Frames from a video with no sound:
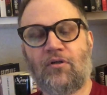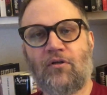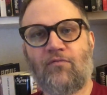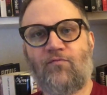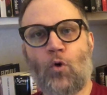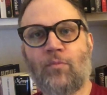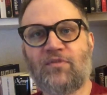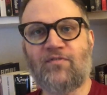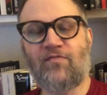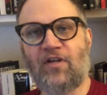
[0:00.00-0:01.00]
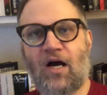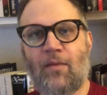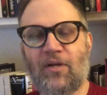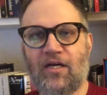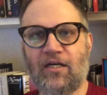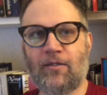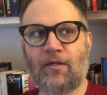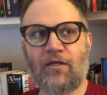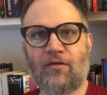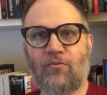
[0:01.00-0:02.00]
forms and phenomena,
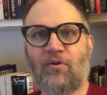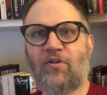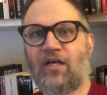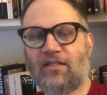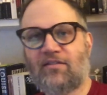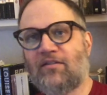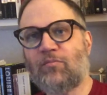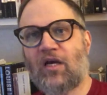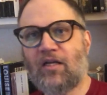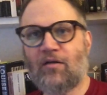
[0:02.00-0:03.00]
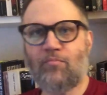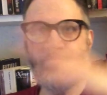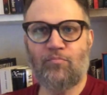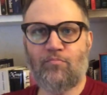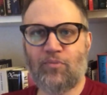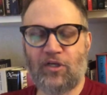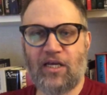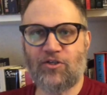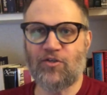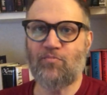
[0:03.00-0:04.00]
whether that's some kind of
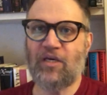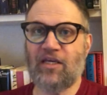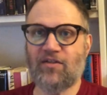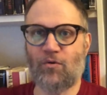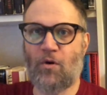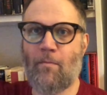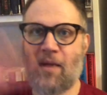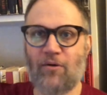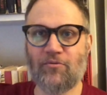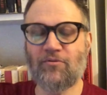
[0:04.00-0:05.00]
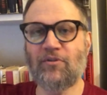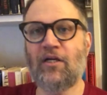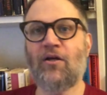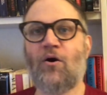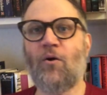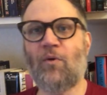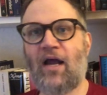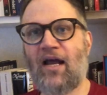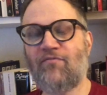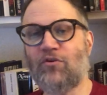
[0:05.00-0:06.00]
predaceous beast or a mountain or what
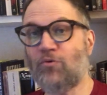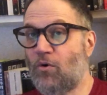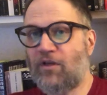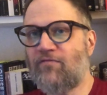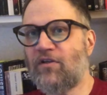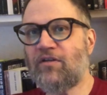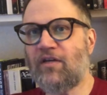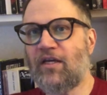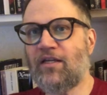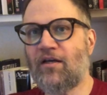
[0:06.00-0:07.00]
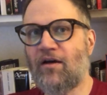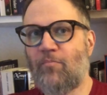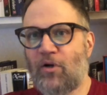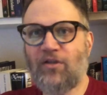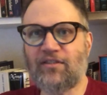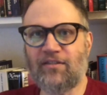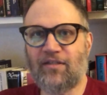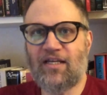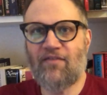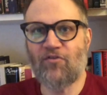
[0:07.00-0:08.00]
have you, or even in a person,
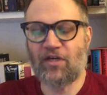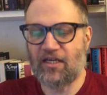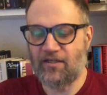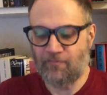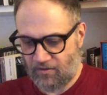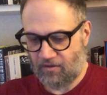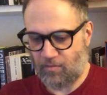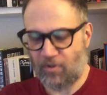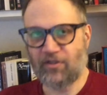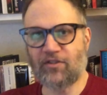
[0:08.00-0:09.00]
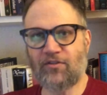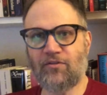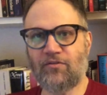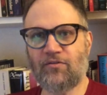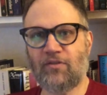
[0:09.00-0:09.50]
the devil kid, a person,